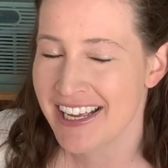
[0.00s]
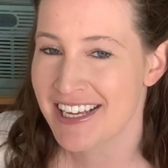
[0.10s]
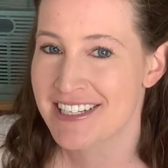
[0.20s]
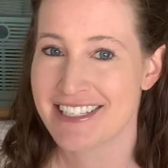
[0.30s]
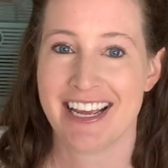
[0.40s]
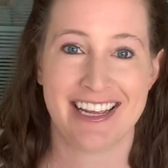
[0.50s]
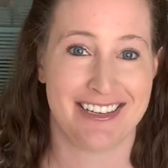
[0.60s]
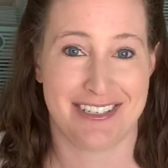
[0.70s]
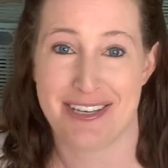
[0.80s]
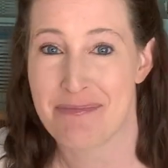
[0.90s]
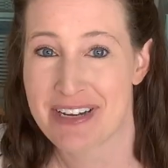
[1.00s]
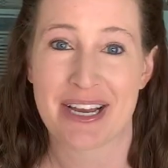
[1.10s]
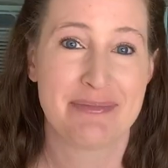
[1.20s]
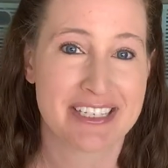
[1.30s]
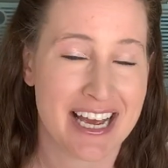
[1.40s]
It's a
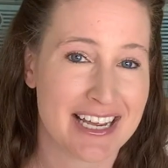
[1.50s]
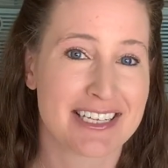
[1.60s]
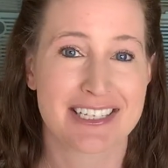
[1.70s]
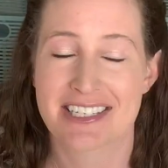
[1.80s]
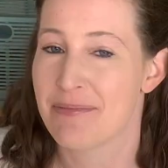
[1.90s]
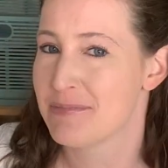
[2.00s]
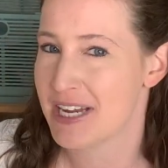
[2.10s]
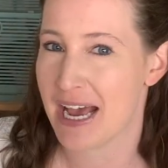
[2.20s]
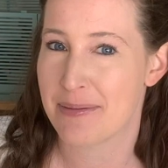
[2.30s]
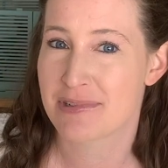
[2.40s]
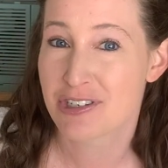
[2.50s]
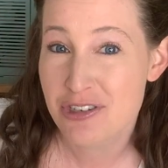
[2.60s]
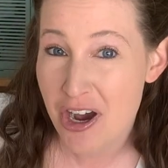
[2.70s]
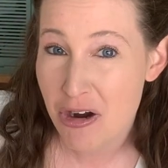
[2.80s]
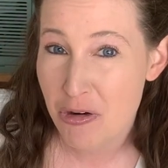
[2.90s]
sometimes yes, sometimes
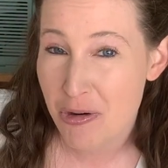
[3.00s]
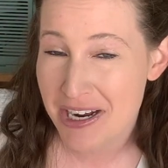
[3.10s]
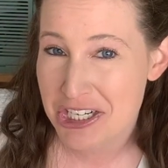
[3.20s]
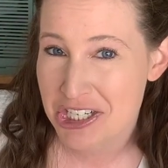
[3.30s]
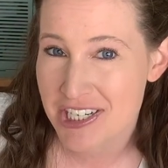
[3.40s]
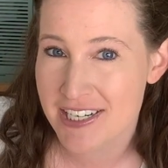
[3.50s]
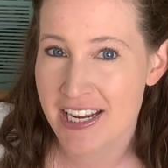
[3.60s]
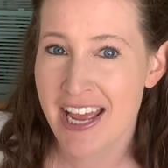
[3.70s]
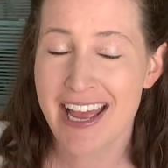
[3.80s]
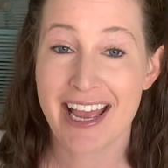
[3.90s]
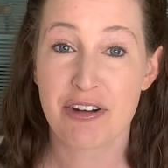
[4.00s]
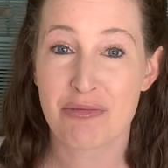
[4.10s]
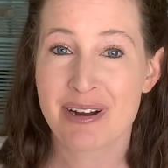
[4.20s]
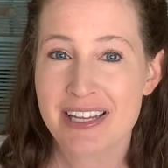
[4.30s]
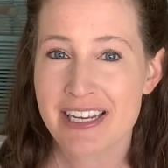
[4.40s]
no question,
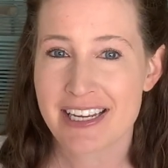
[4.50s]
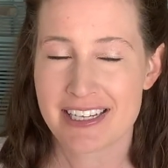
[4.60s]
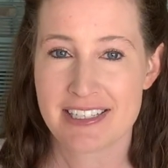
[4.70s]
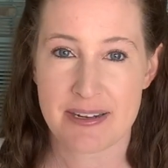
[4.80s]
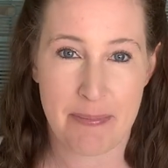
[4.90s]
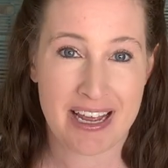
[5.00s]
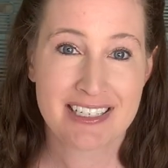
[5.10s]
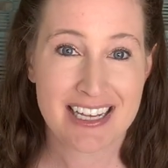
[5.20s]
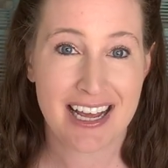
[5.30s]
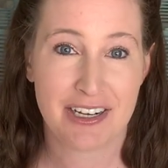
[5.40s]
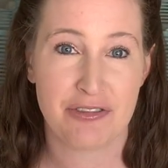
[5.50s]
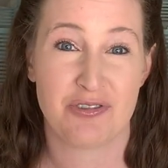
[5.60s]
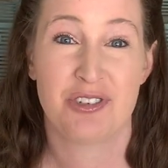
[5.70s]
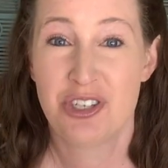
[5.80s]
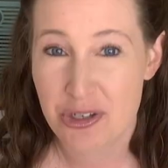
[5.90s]
and really it depends on
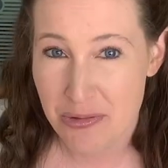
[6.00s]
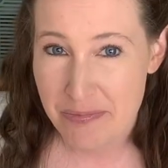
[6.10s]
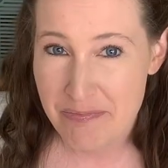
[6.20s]
you.